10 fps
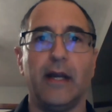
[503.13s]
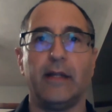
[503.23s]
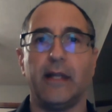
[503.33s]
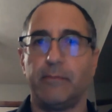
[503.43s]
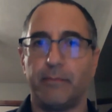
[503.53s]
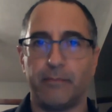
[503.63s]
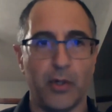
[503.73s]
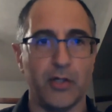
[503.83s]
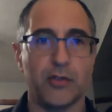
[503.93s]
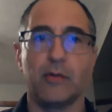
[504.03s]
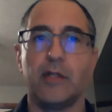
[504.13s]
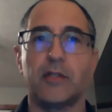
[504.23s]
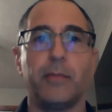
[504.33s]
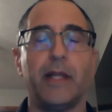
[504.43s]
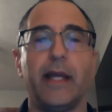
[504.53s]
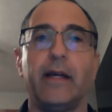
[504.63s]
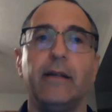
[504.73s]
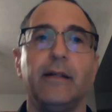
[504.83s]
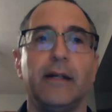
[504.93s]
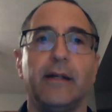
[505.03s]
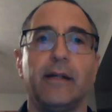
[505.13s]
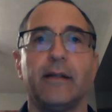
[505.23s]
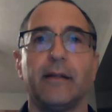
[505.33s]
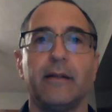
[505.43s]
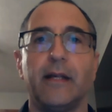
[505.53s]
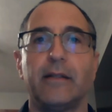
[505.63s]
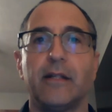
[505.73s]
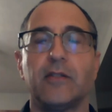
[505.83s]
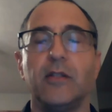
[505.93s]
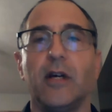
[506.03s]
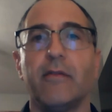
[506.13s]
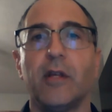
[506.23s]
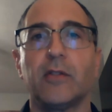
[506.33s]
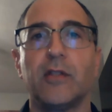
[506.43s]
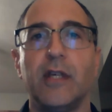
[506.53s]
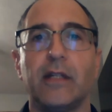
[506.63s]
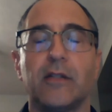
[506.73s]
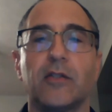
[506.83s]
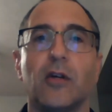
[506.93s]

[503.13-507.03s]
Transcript: And they pushed through this plan that does none of those things.